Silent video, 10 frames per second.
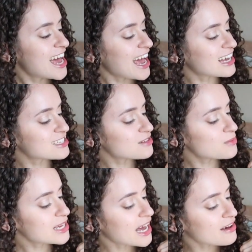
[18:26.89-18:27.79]
And
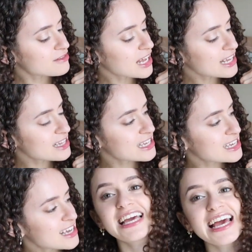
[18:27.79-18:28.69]
we have
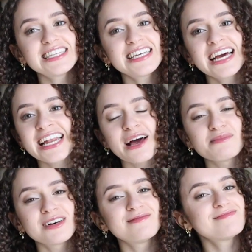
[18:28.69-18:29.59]
Knightley gazing at
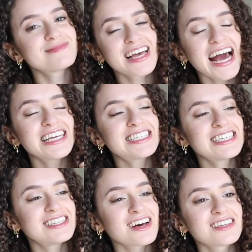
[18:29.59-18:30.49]
Emma as
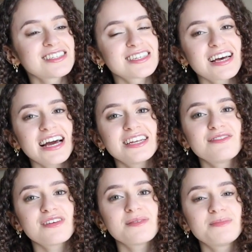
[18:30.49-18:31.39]
he does, kind
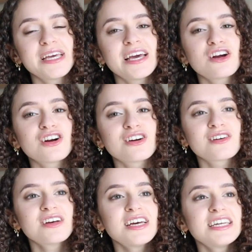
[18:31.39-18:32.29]
of being
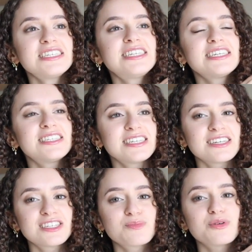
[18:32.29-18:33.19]
her
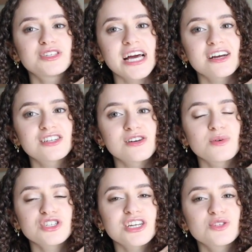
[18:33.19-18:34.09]
distant protector,
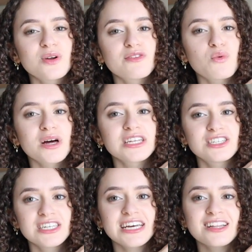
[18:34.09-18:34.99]
which I sort of
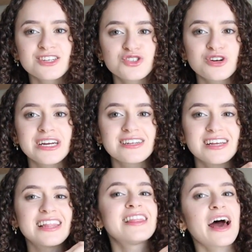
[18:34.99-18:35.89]
wanted to illustrate
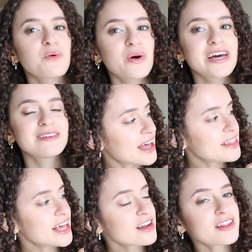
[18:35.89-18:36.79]
in that way.
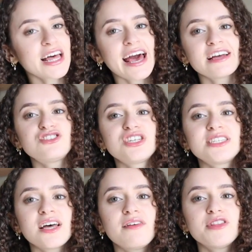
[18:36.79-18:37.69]
And then on the
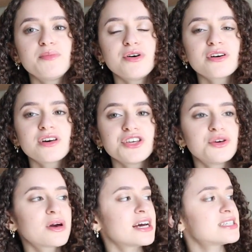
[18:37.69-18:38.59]
edges of the book,
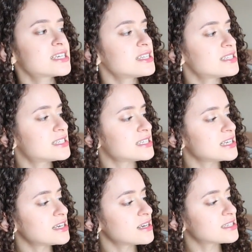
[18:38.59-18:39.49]
you guys can
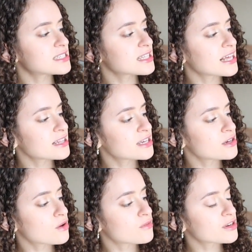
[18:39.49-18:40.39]
see
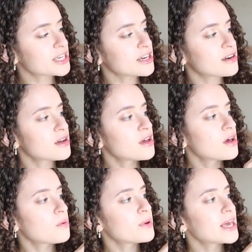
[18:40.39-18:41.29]
slightly over here,
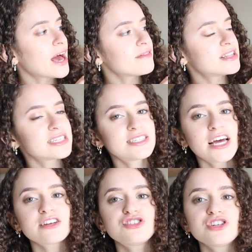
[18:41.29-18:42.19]
we have this
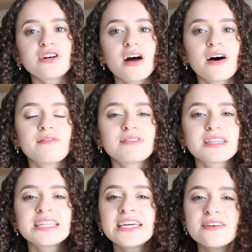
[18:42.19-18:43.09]
texture of
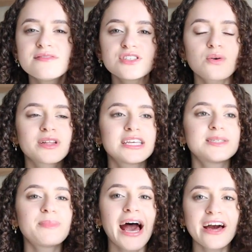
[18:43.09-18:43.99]
leaves, or
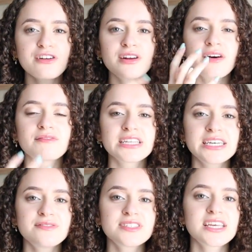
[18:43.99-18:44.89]
this pattern of
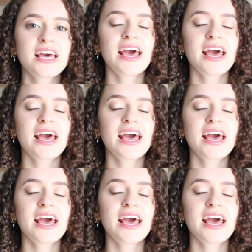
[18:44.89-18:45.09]
leaves,